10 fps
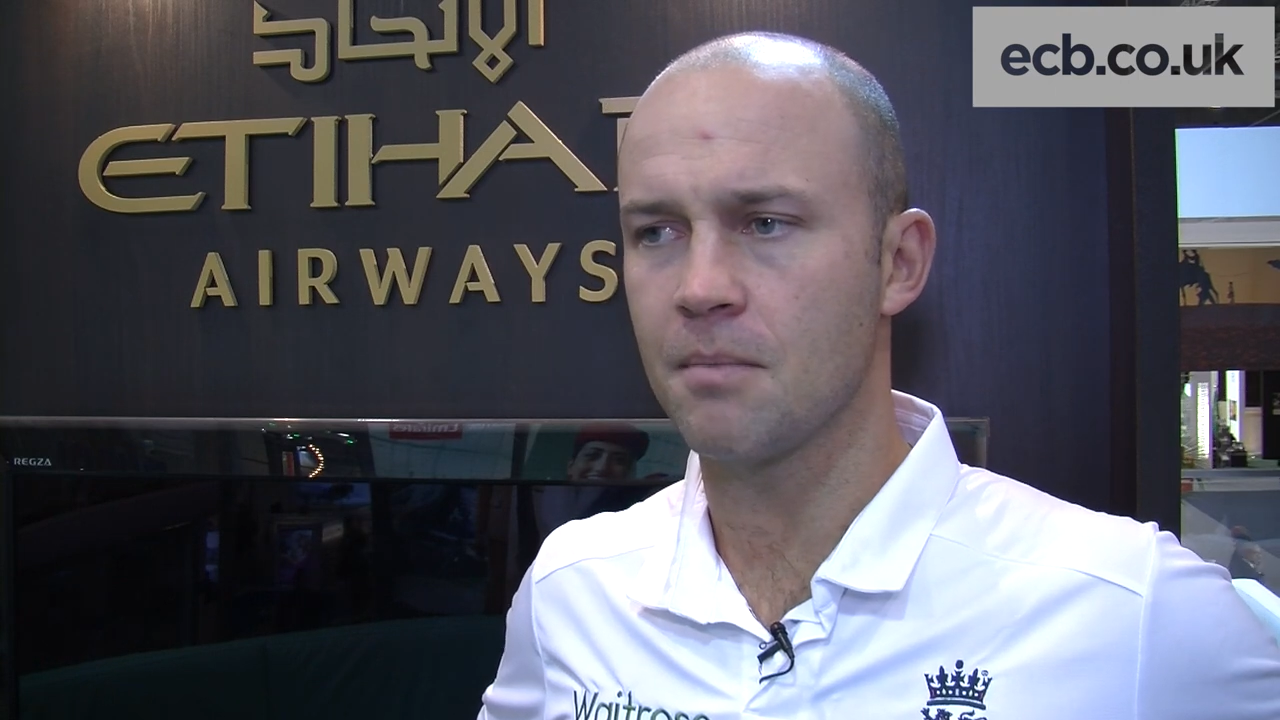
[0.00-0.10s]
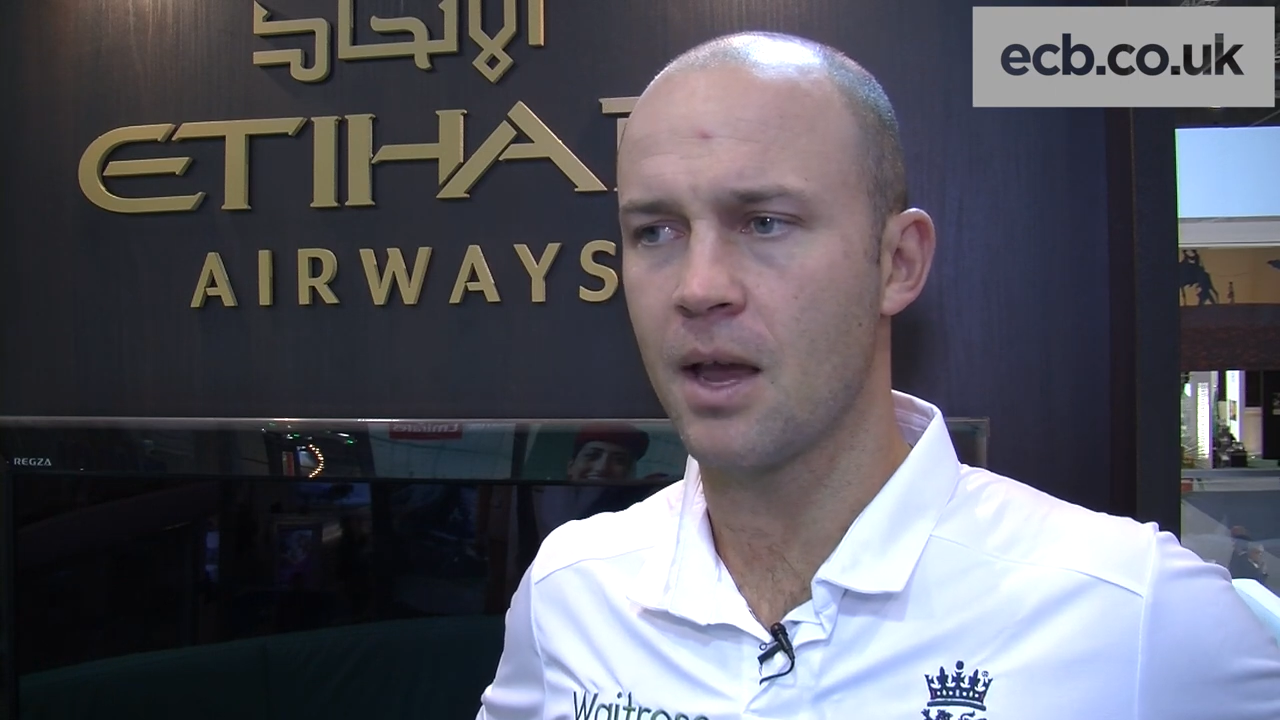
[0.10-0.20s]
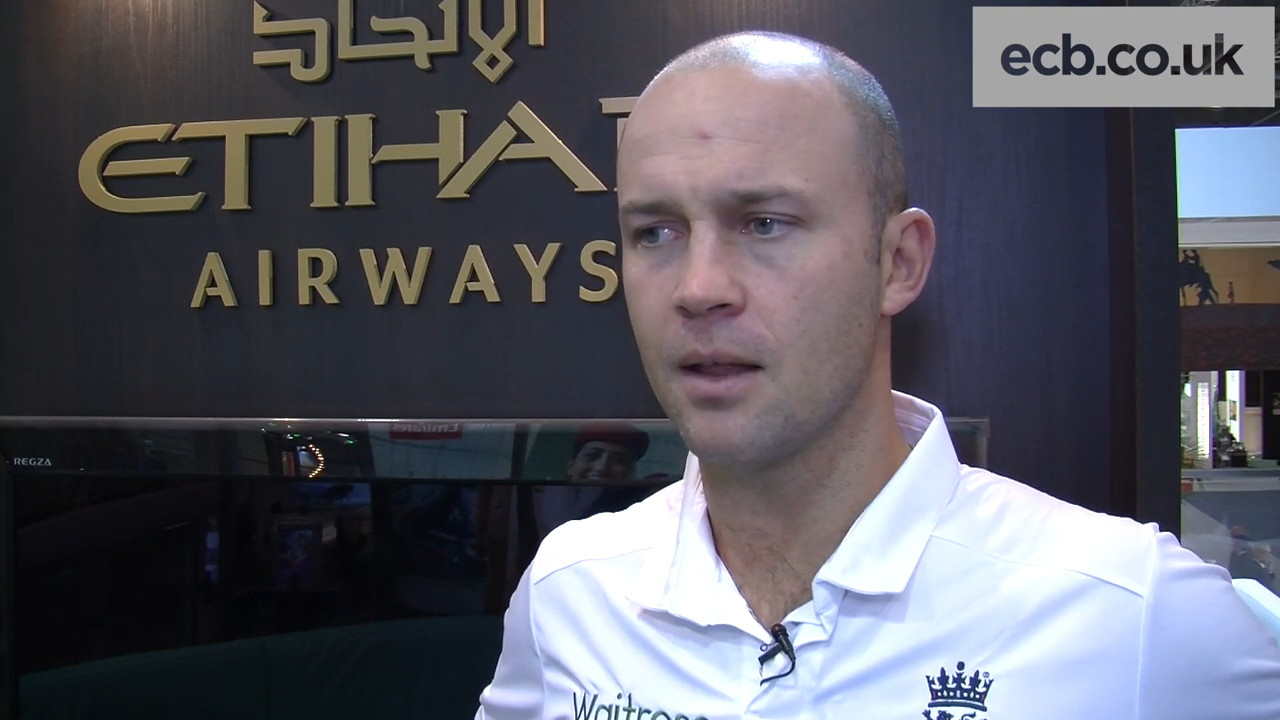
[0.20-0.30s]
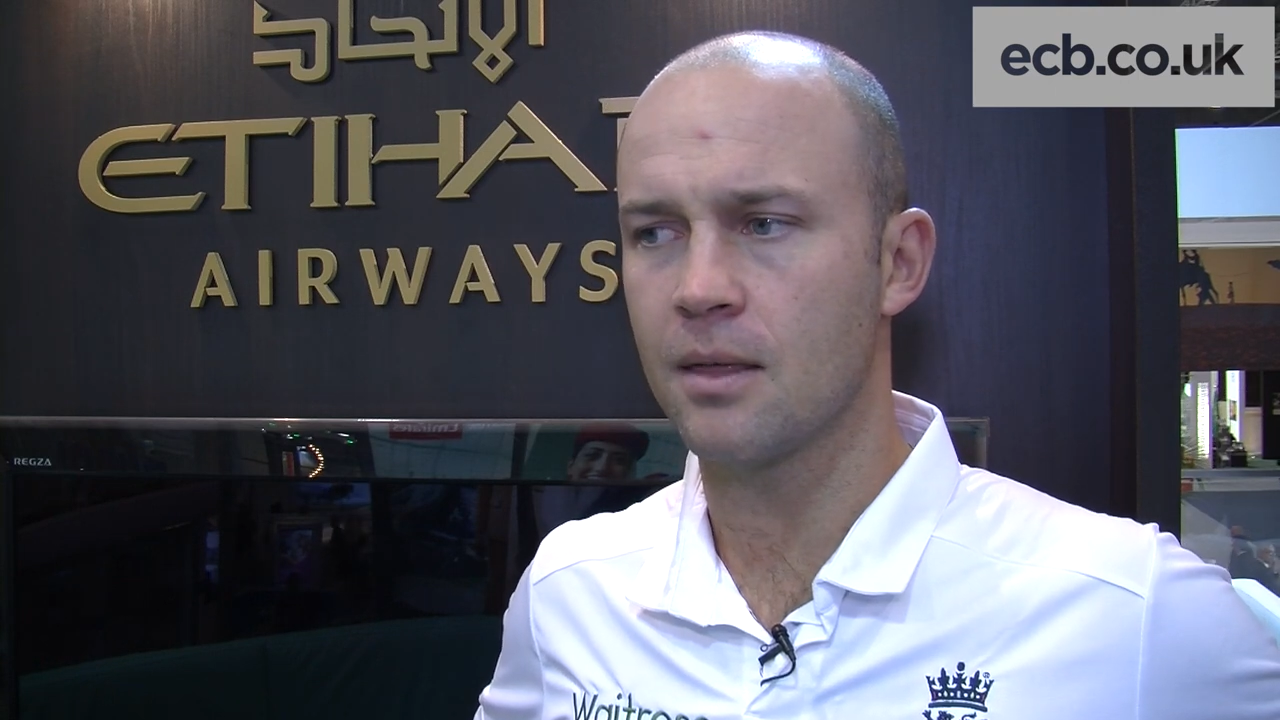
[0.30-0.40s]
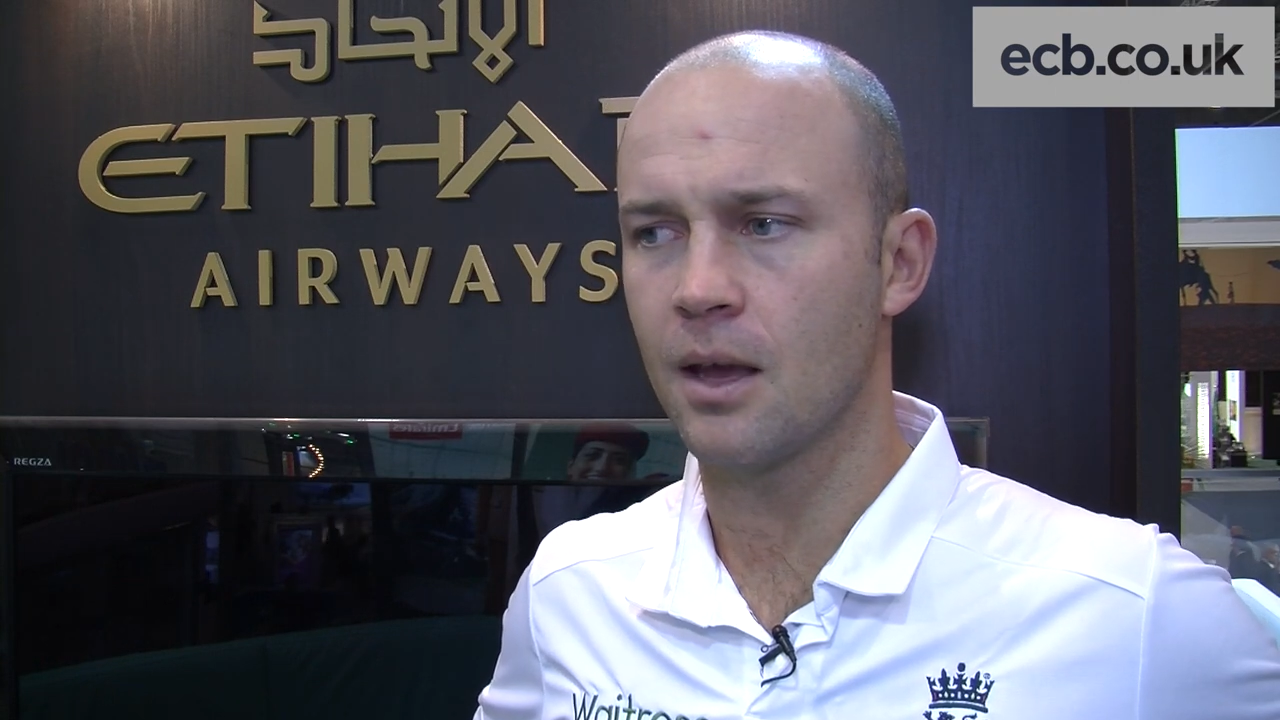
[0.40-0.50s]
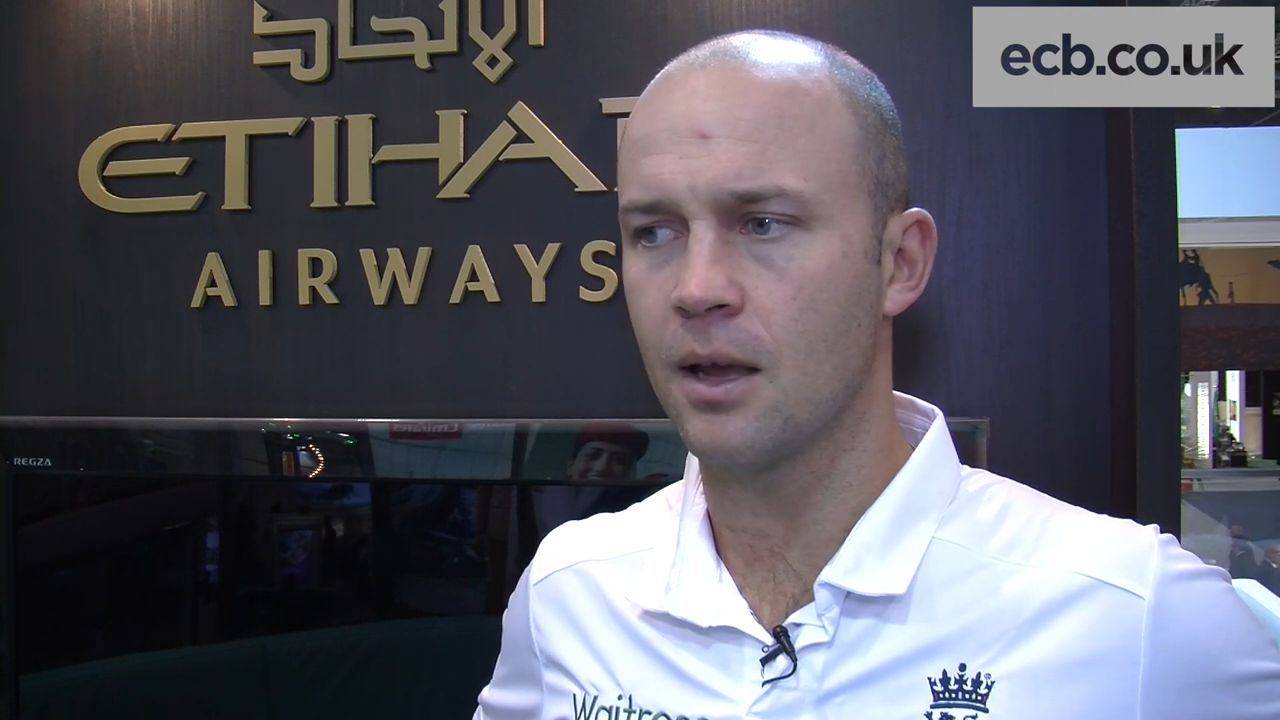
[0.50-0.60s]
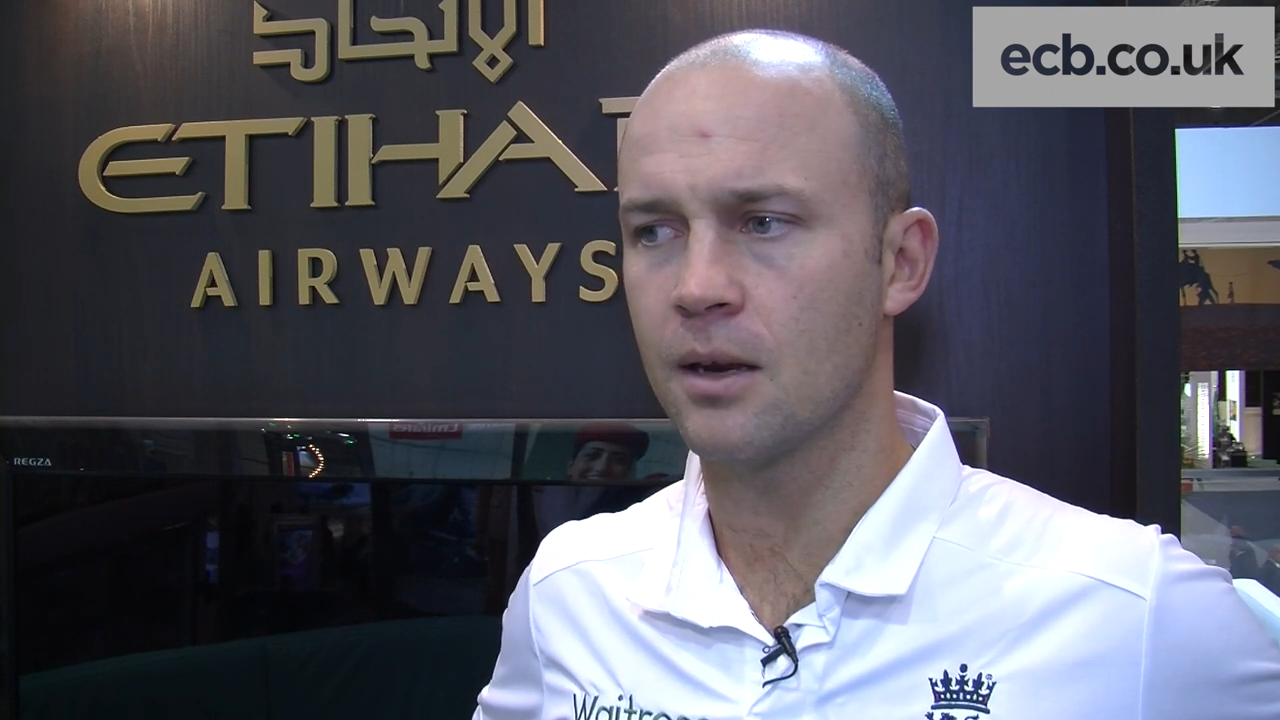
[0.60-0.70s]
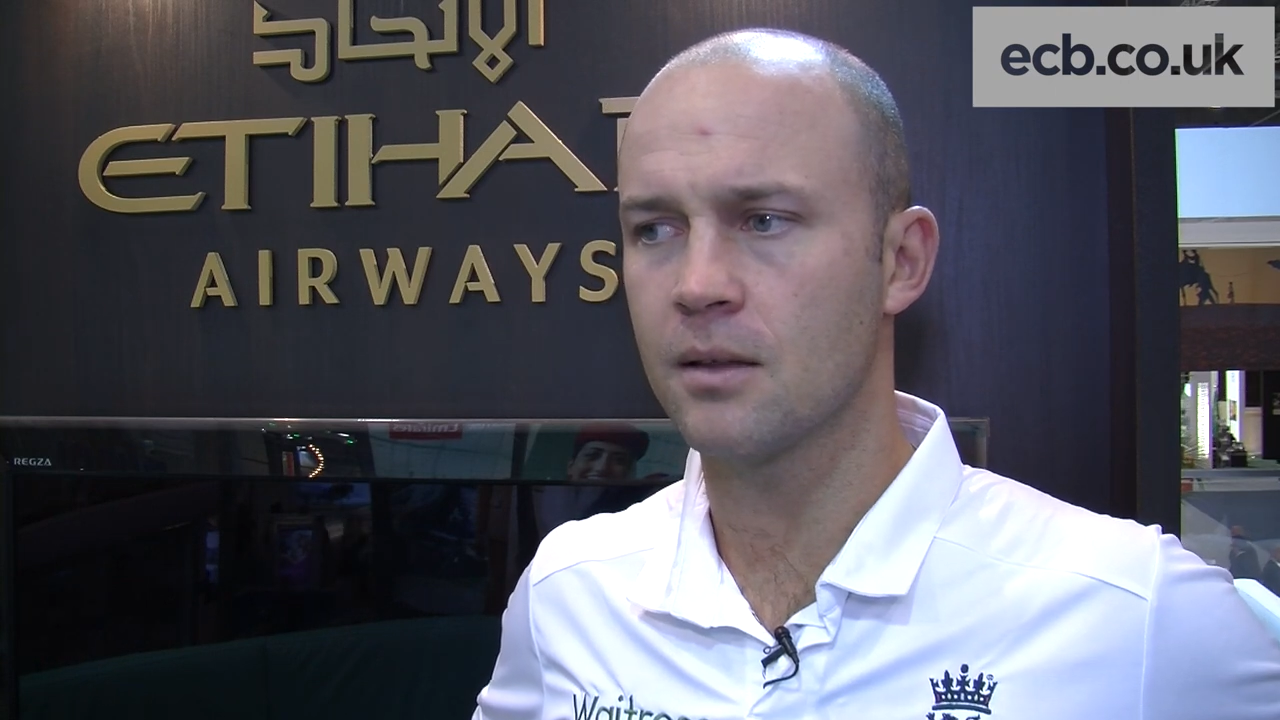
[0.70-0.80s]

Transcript: the main thing,